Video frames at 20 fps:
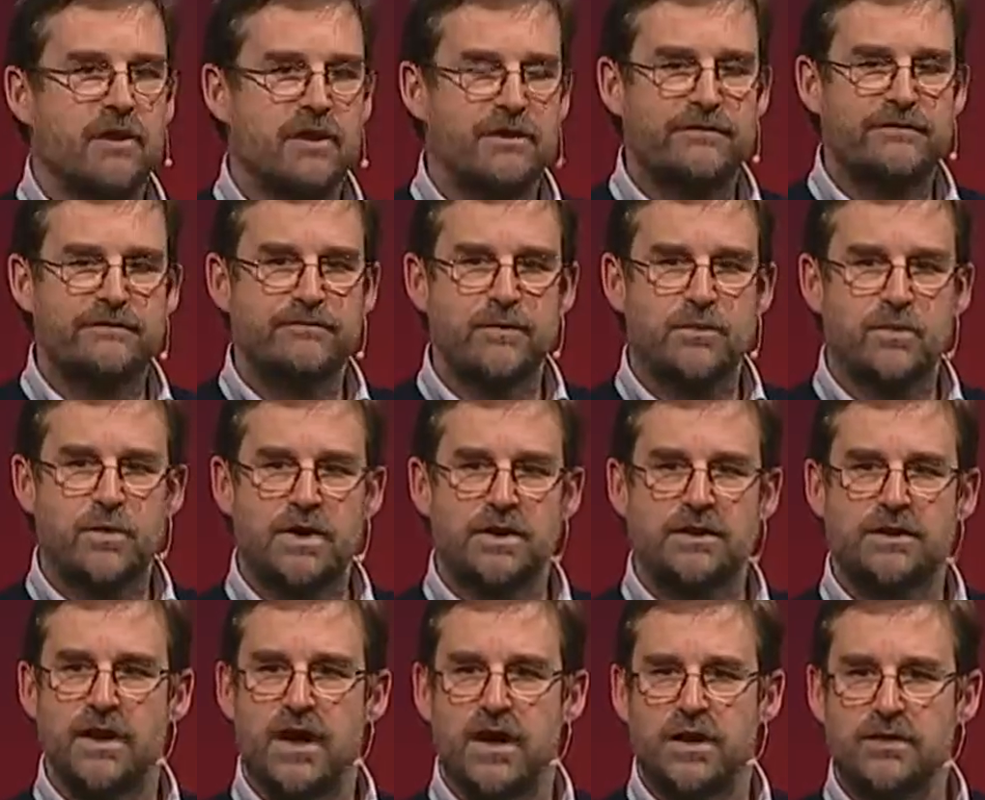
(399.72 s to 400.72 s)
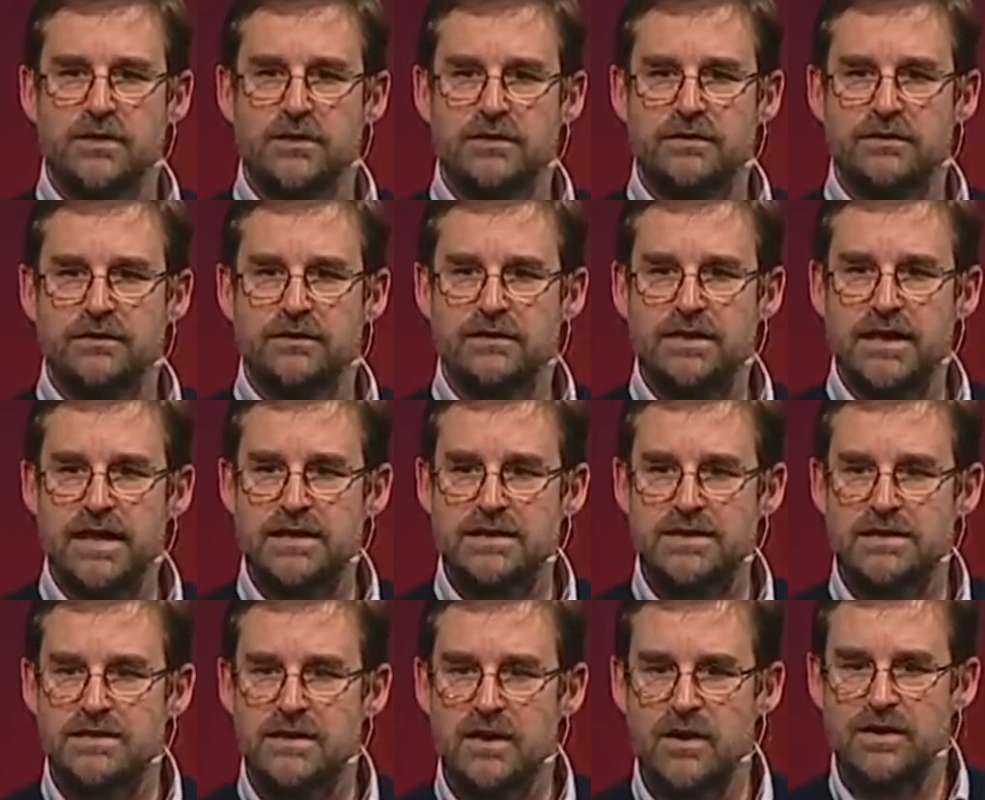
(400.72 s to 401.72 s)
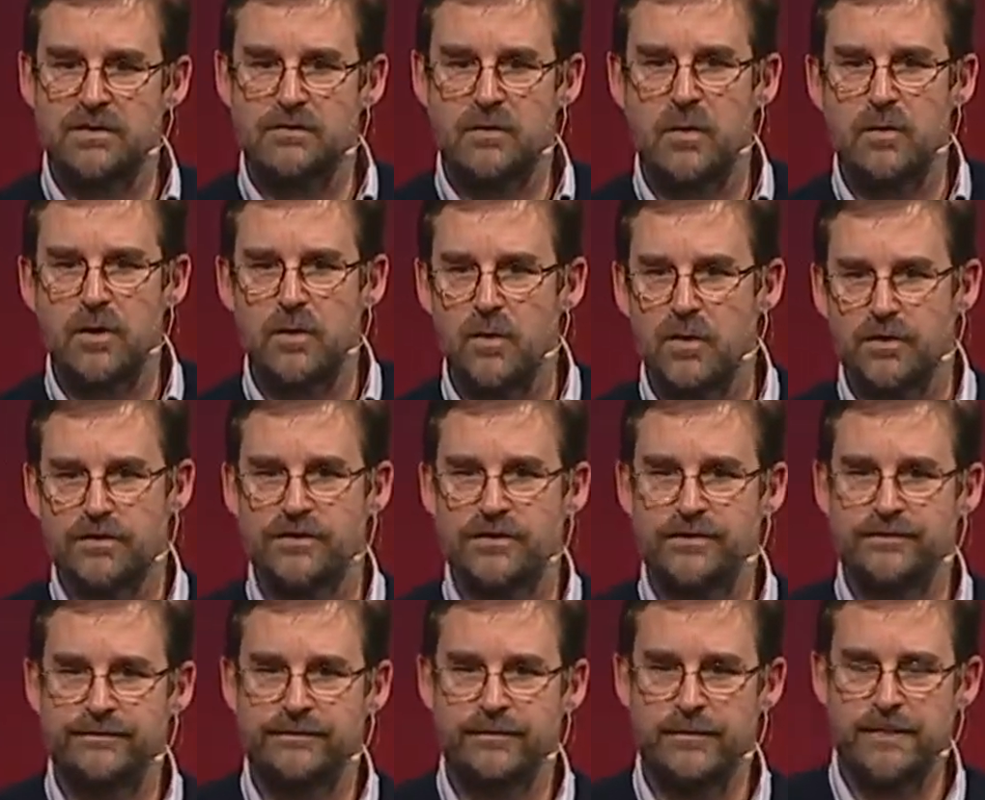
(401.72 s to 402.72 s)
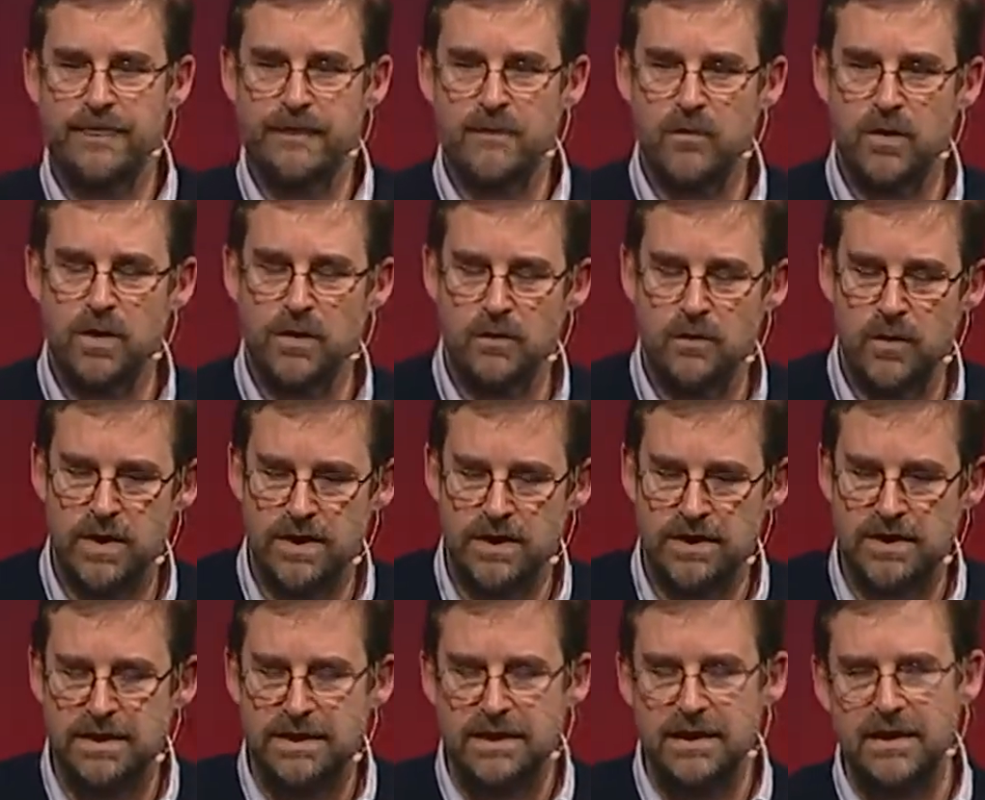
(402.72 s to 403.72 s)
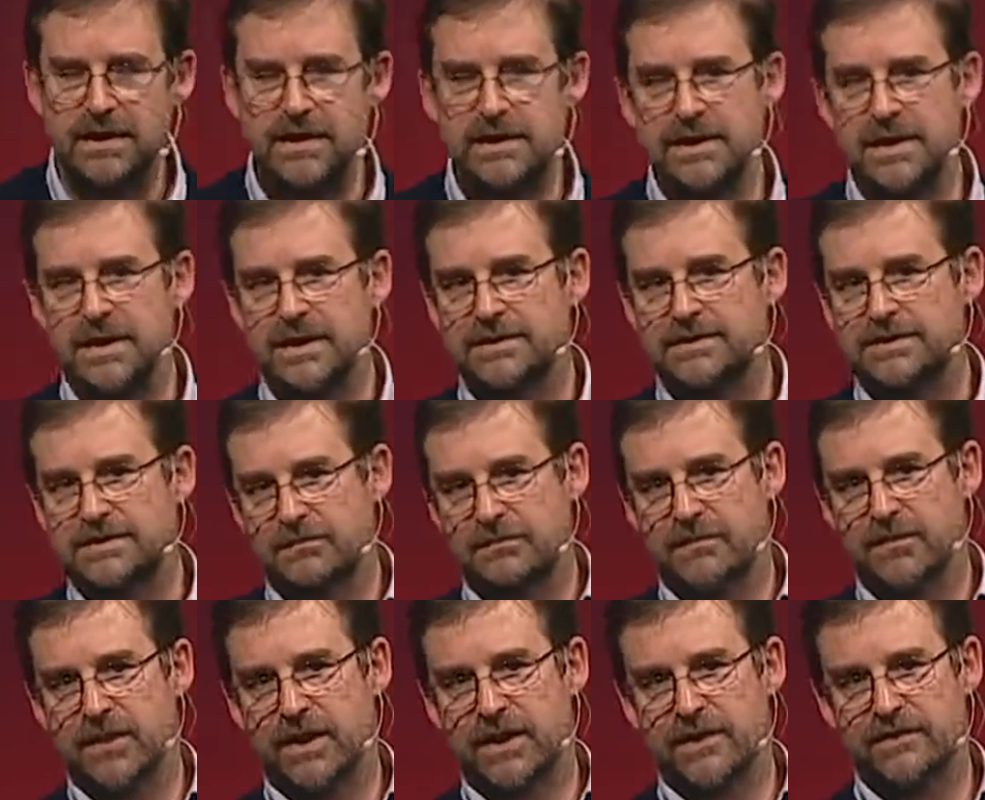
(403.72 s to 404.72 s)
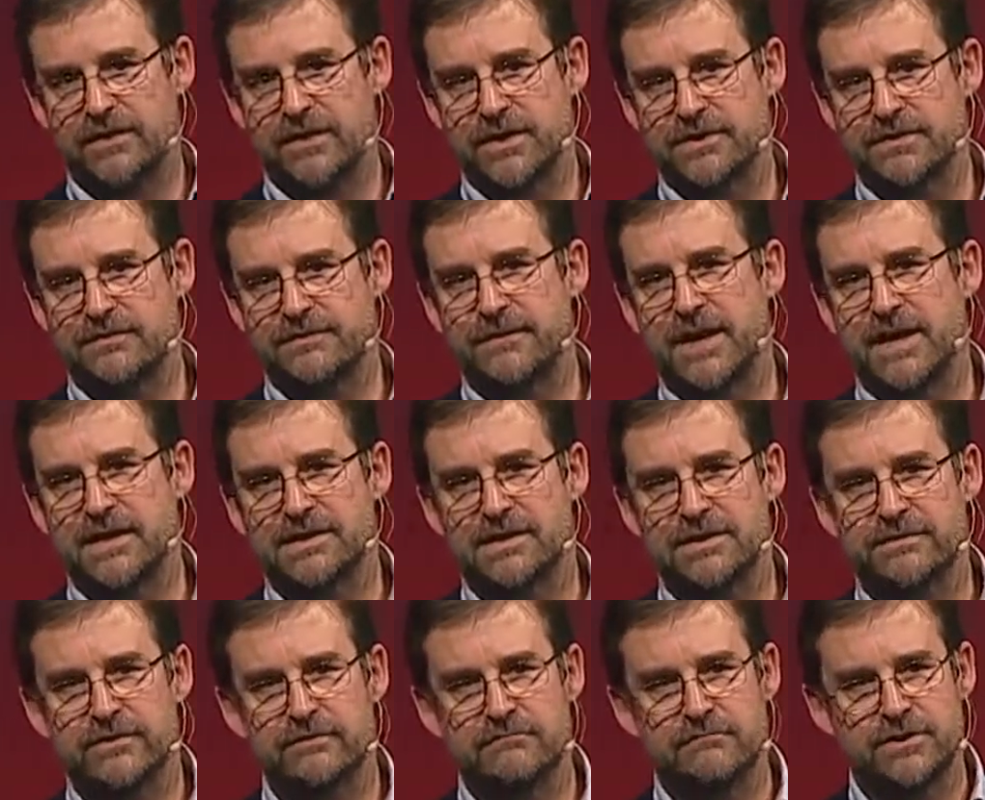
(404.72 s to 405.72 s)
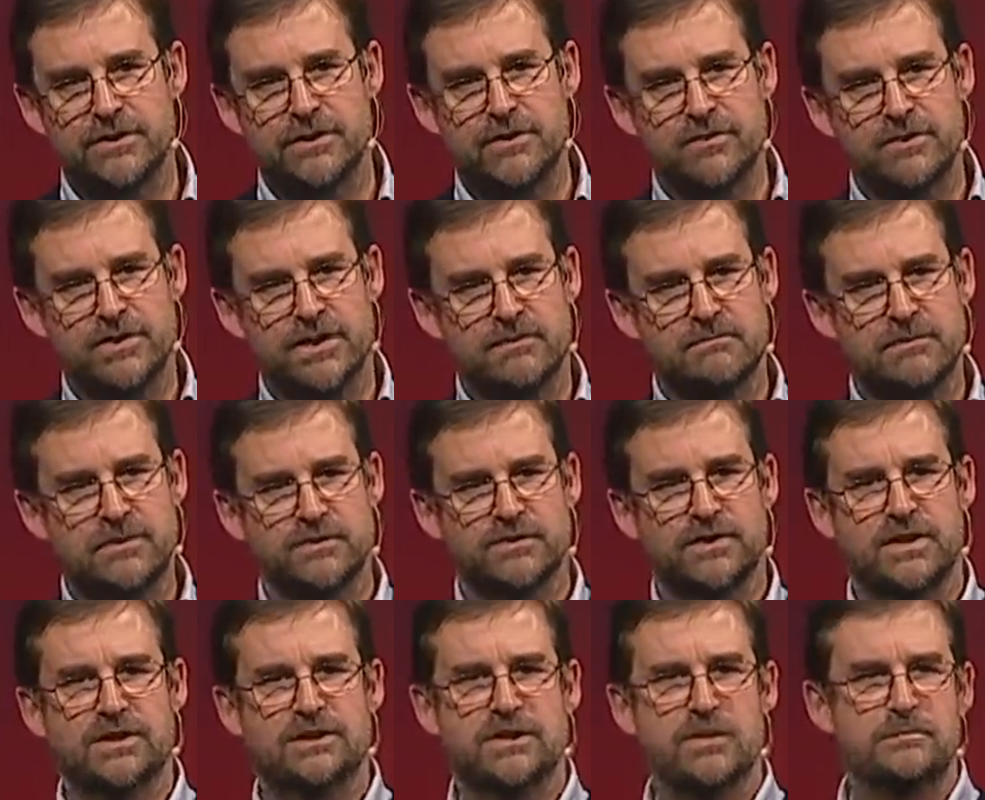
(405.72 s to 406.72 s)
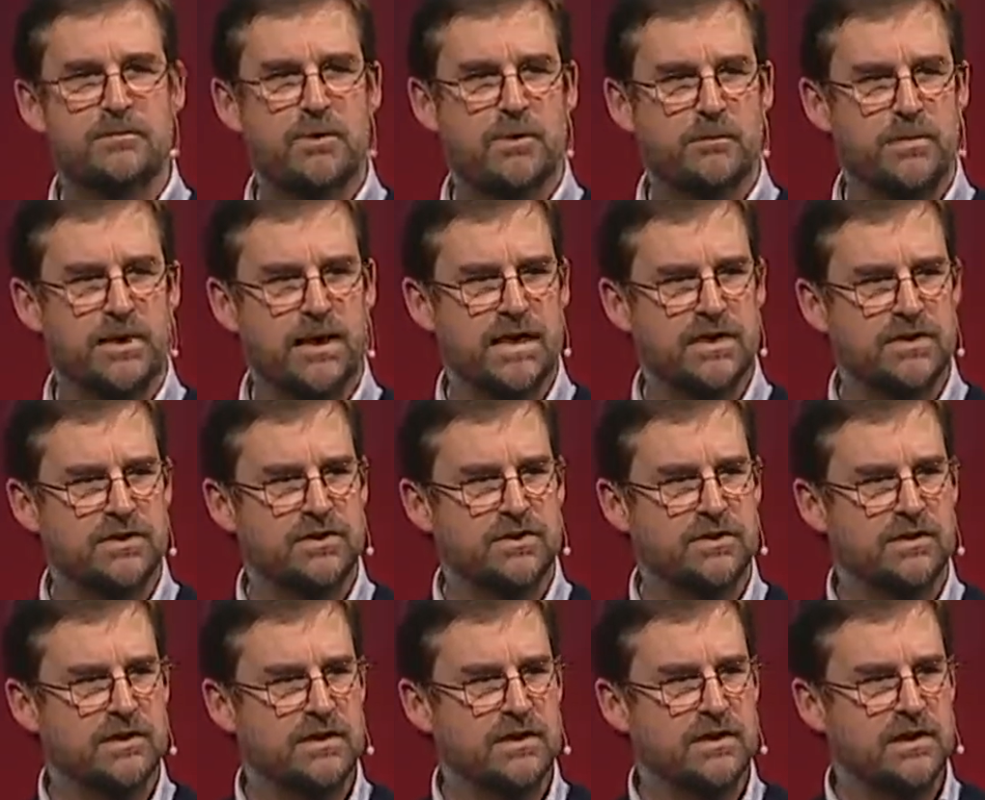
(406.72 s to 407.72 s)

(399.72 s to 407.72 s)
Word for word: right from the word go and decide what we want. Well, we clearly need something that is effective at reducing a mosquito population.